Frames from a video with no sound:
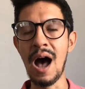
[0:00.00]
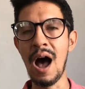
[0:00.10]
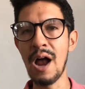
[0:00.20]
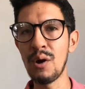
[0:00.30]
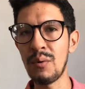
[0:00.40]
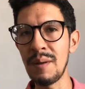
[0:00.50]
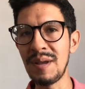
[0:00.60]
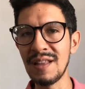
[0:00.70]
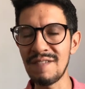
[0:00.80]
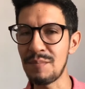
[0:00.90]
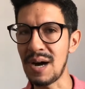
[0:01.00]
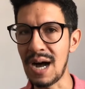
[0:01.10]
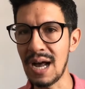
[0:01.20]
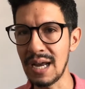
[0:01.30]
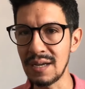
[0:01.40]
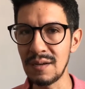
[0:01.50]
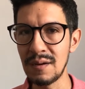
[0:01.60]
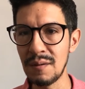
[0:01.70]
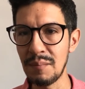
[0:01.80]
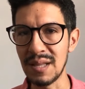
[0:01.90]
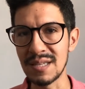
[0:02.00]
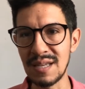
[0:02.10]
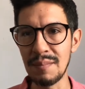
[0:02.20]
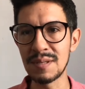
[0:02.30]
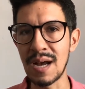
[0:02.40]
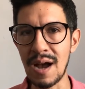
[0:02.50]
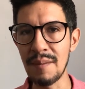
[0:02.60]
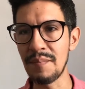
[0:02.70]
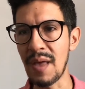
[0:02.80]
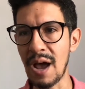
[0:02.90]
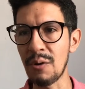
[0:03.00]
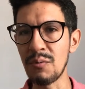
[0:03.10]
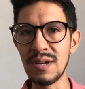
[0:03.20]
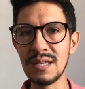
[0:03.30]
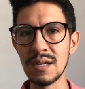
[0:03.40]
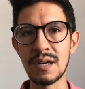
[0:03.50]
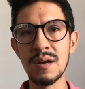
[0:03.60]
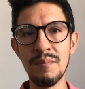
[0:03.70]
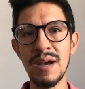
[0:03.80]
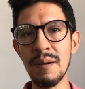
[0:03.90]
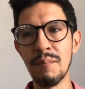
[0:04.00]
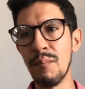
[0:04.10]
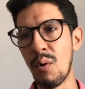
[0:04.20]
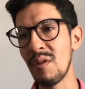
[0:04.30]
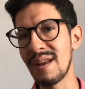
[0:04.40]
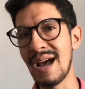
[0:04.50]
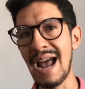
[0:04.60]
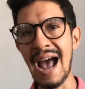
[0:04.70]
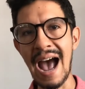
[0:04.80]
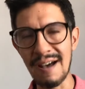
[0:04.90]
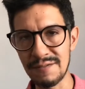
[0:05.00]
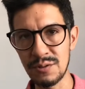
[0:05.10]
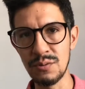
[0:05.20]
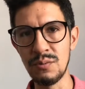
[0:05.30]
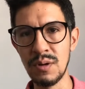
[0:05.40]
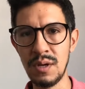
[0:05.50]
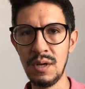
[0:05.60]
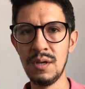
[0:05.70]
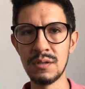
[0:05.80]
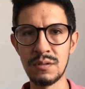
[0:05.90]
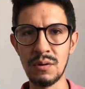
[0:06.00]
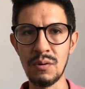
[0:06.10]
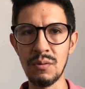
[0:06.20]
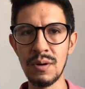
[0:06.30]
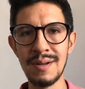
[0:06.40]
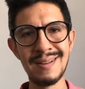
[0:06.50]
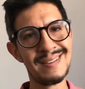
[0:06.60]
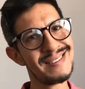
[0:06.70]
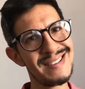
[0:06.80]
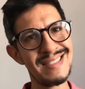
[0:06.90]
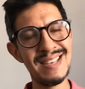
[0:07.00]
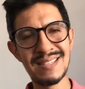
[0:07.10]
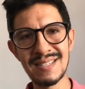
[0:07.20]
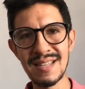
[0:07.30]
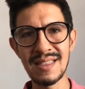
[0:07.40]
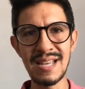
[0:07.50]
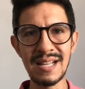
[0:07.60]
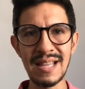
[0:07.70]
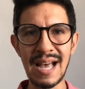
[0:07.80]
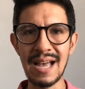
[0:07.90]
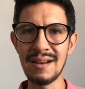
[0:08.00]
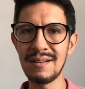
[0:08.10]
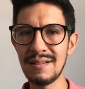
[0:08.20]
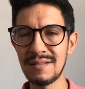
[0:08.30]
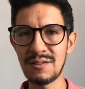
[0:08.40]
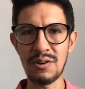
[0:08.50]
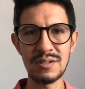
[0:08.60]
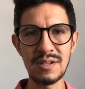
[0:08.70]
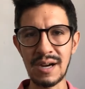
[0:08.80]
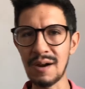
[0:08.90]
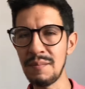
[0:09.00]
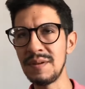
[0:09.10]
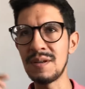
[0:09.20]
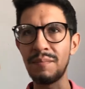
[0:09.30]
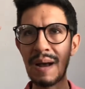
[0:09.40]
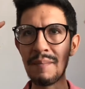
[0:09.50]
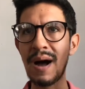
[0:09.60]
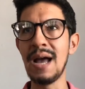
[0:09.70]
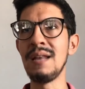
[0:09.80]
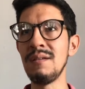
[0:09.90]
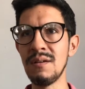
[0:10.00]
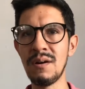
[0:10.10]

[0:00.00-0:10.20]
I don't want to be left behind, but at the same time, I don't need to commit more than I have to. So this is the thing that starts to come into my mind,